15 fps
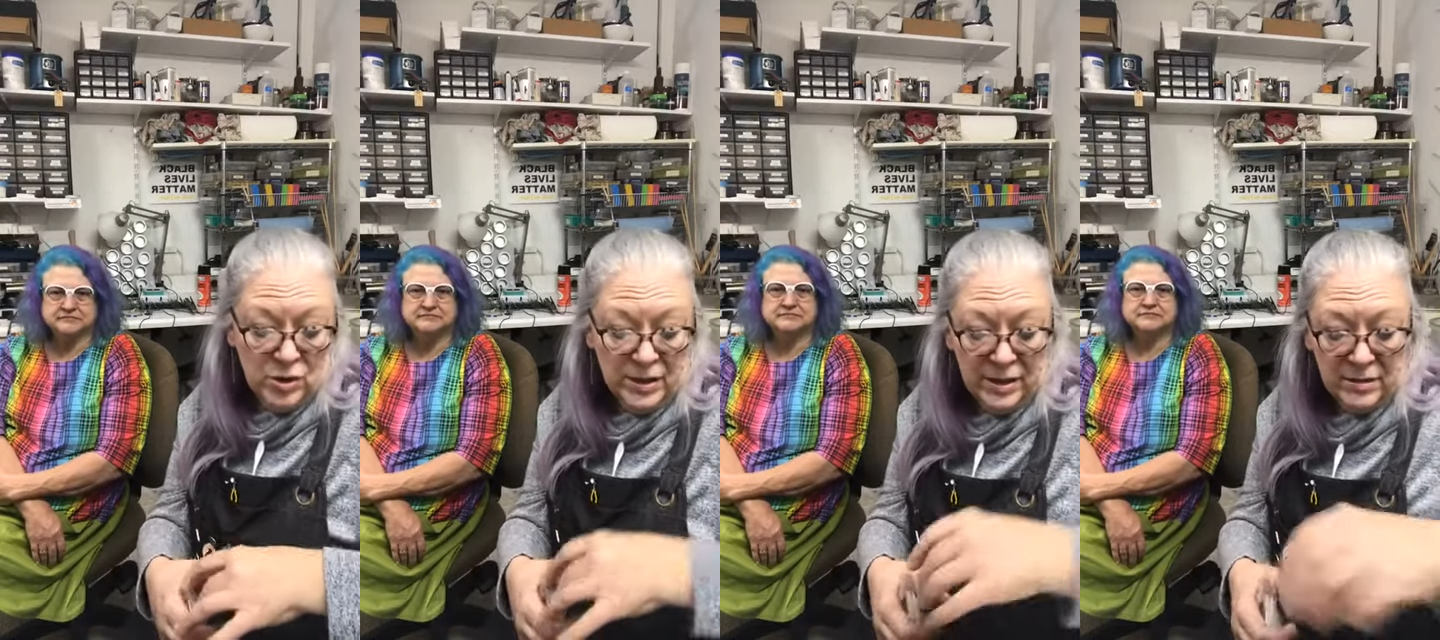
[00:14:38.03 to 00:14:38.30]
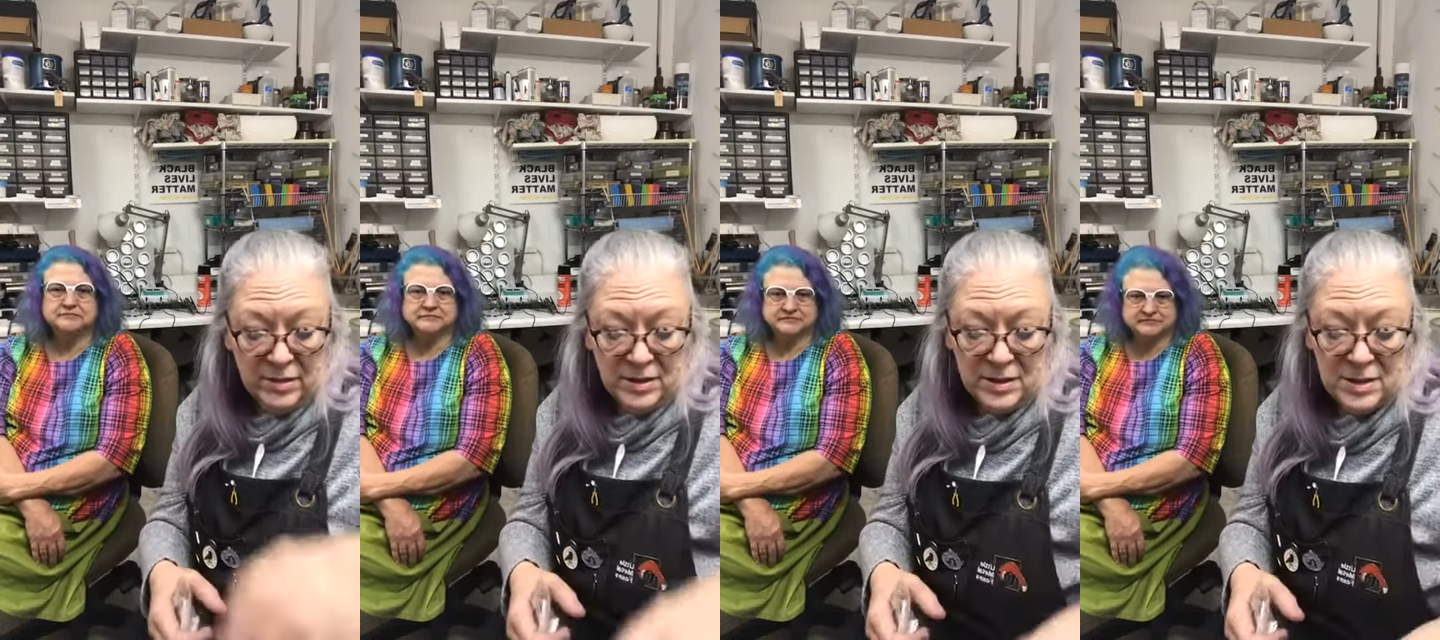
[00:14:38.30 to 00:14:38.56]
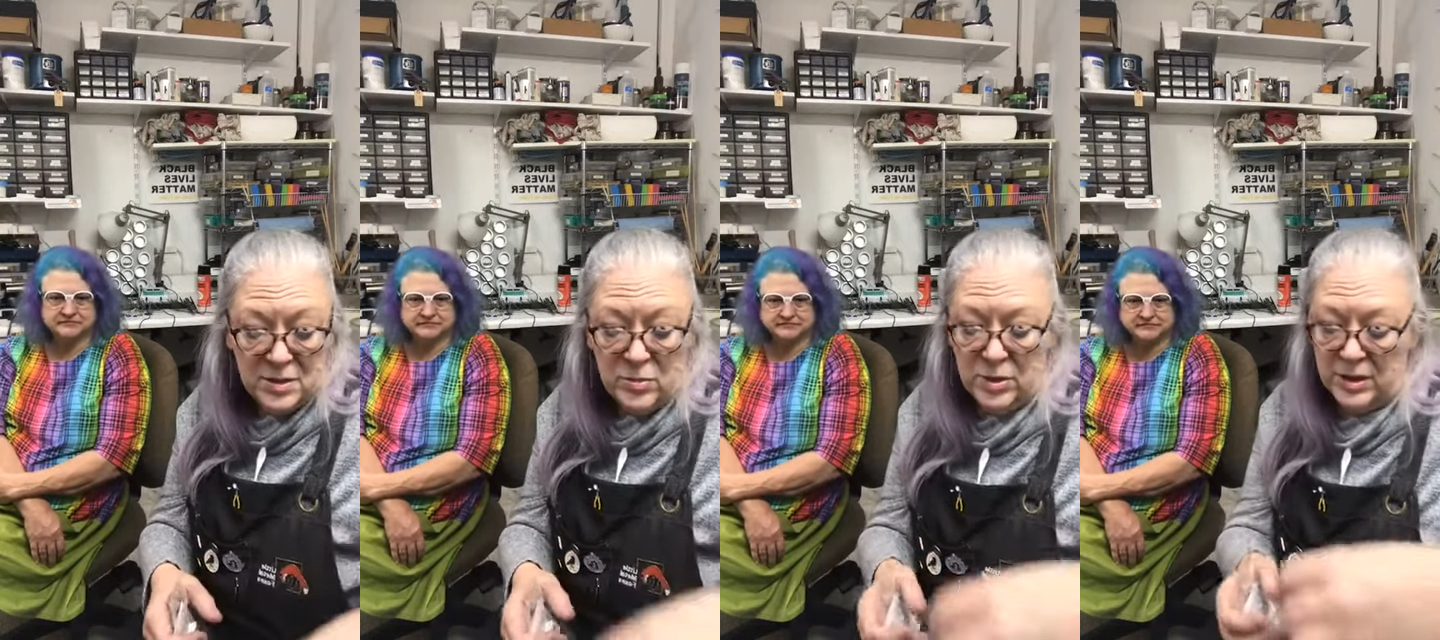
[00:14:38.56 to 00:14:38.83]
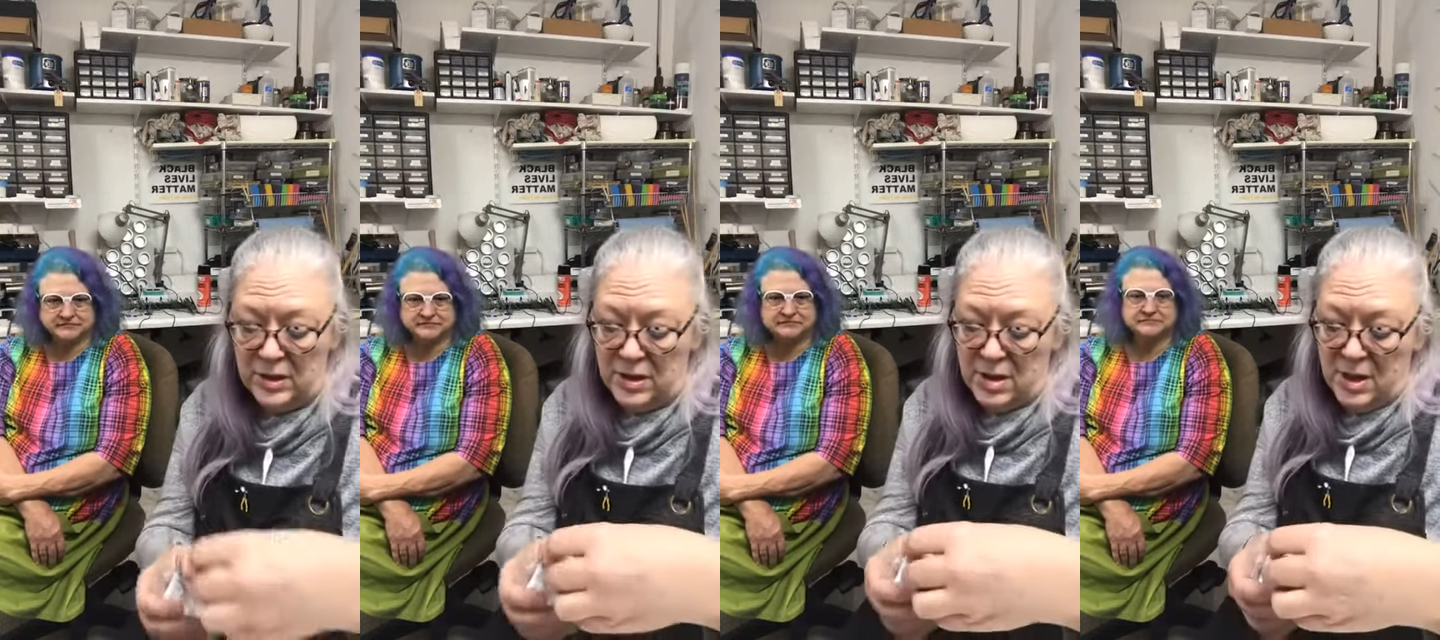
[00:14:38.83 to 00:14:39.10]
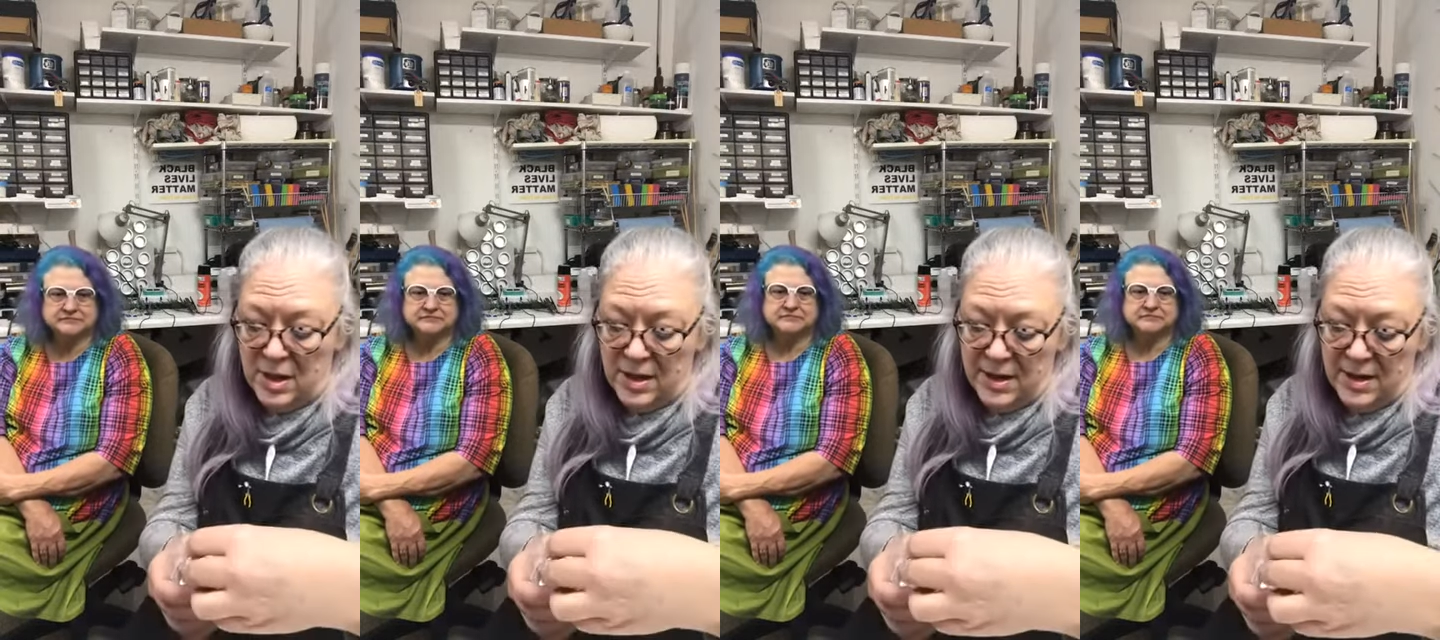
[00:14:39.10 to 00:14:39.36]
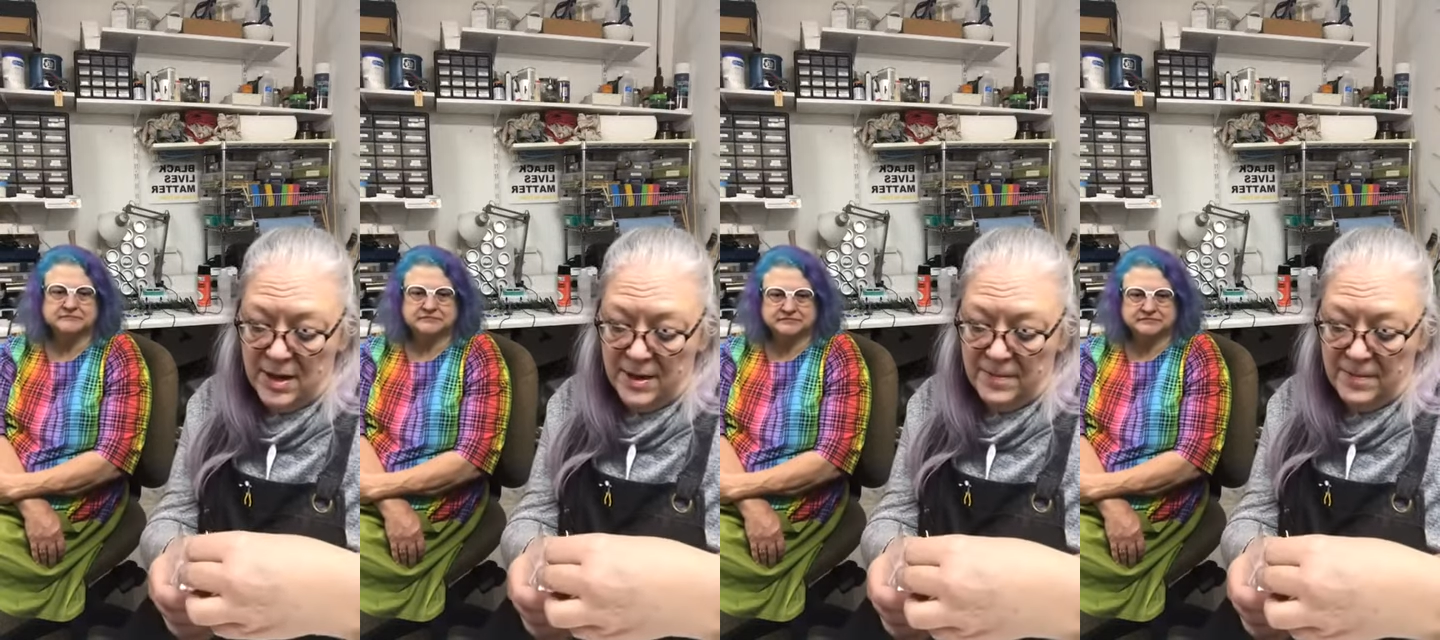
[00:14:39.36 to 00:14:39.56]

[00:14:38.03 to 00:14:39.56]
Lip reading: sterling, and so on.